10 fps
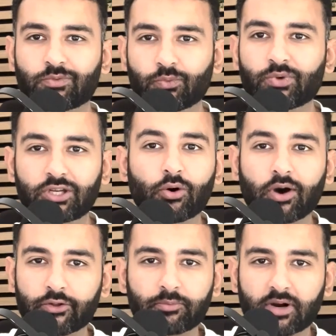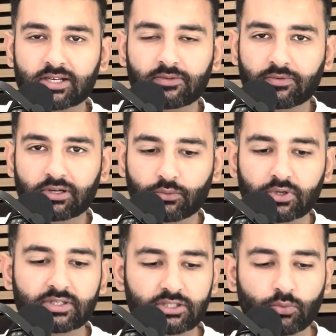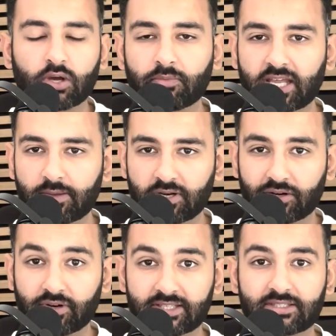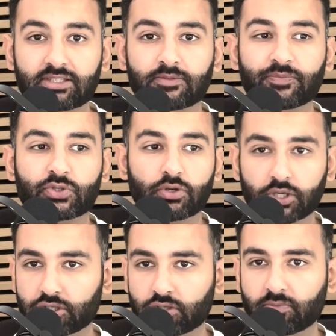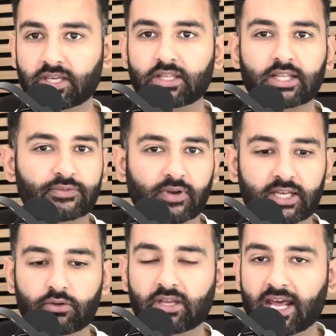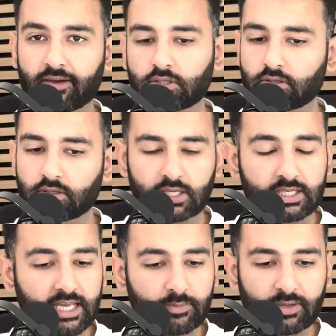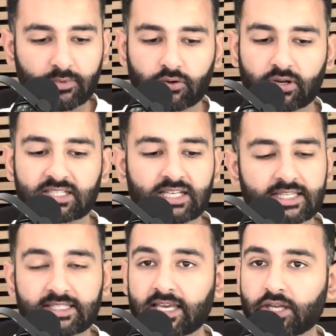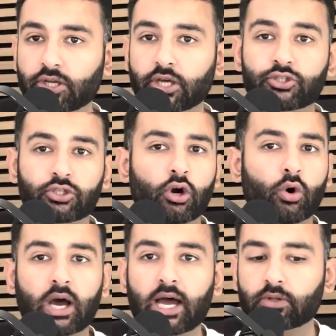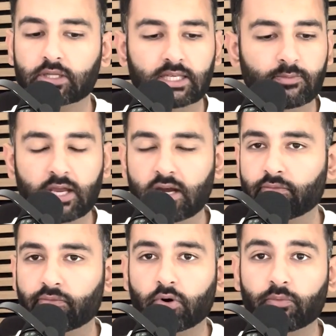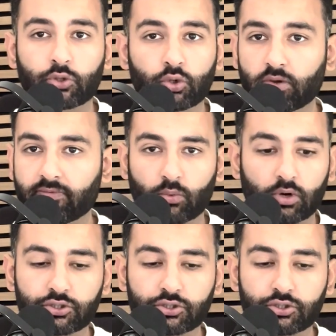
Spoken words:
We know how the marketing funnel works. You want my email address to nurture me, that's fine, you can have that. Take my email address, let's stay in touch. I will keep hearing from you if I want